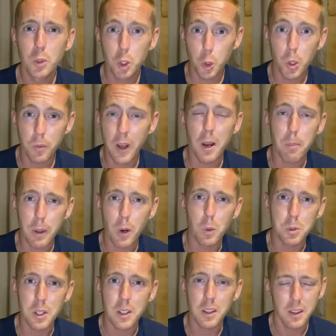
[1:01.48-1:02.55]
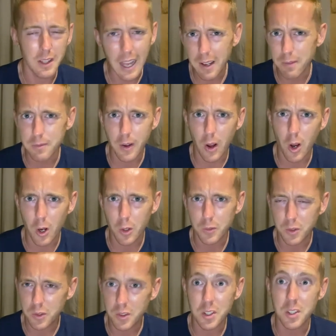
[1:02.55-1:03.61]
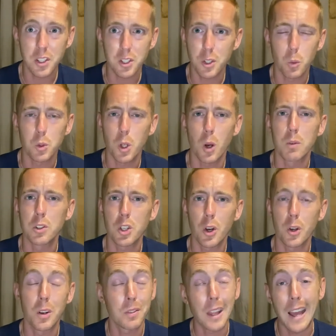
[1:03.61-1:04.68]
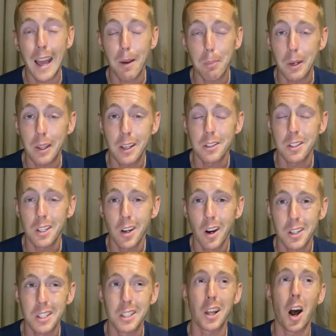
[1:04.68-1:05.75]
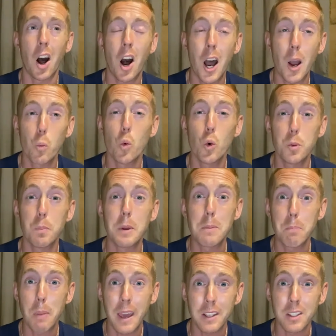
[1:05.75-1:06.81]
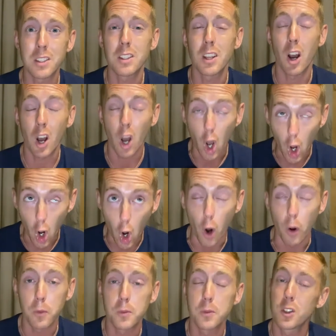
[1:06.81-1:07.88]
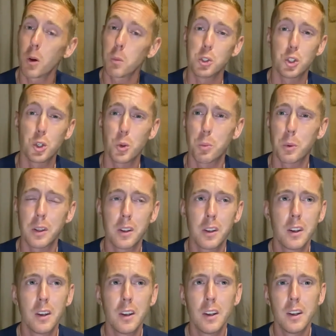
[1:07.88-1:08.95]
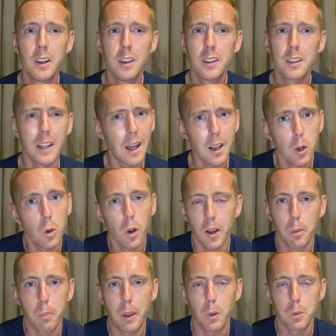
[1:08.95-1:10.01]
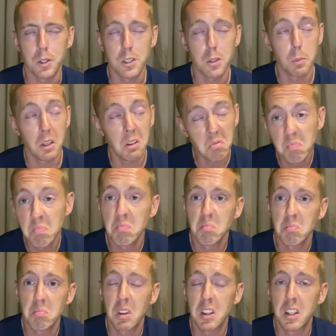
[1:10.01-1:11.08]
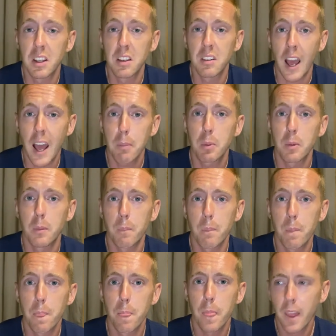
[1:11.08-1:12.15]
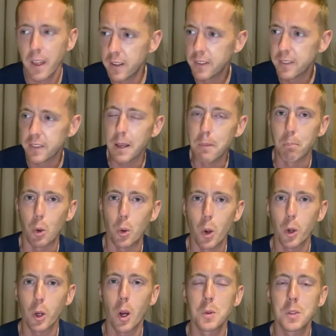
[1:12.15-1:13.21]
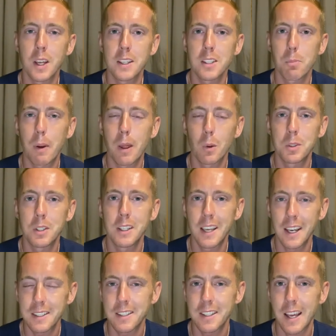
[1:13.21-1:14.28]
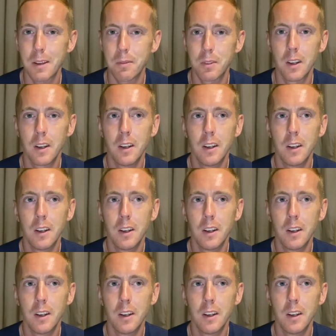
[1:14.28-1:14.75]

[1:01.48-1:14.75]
should have had a penalty. That VAR decision that was overturned, if that happened against United, I would be pissed off. So would you be. That looked like a penalty to me. It didn't happen. Then Bruno goes and gets a penalty, gets saved